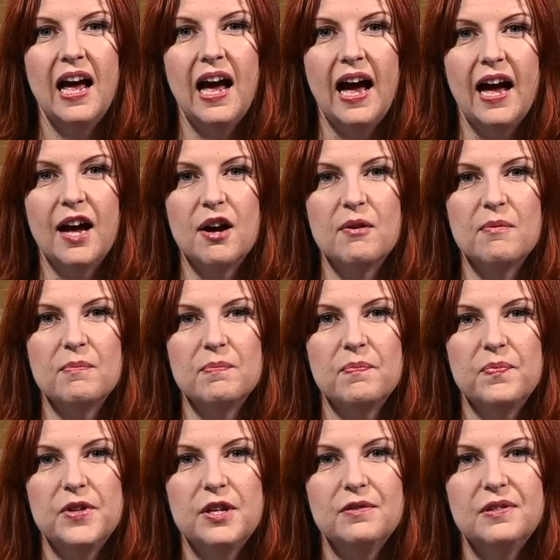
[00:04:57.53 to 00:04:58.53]

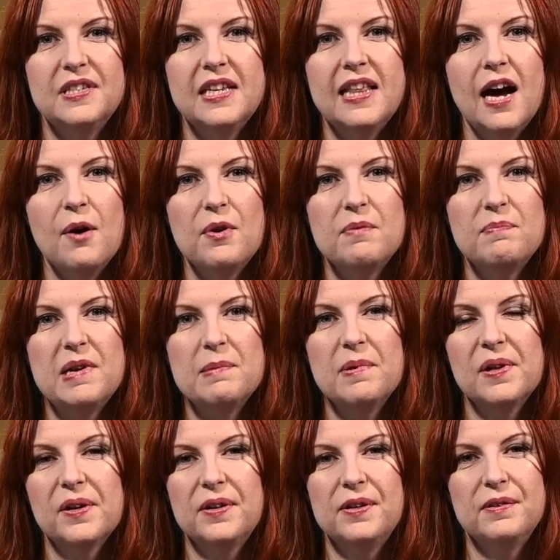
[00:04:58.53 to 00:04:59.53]
You see that when people
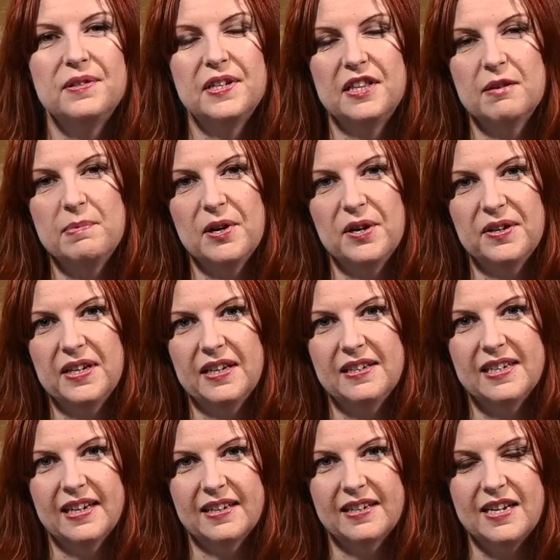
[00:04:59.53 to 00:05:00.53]
are using the parking
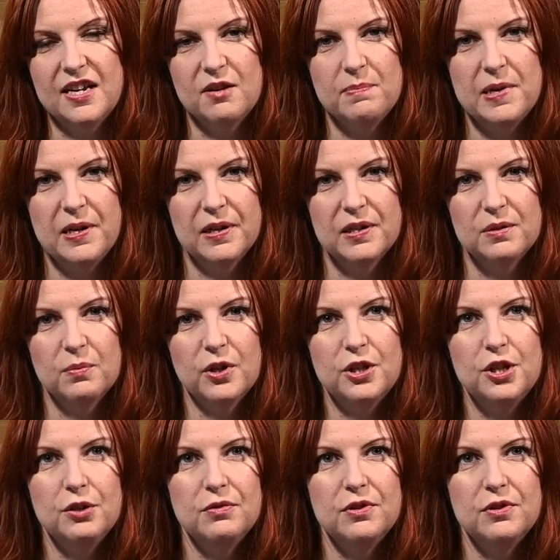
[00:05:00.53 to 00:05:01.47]
technique, because what you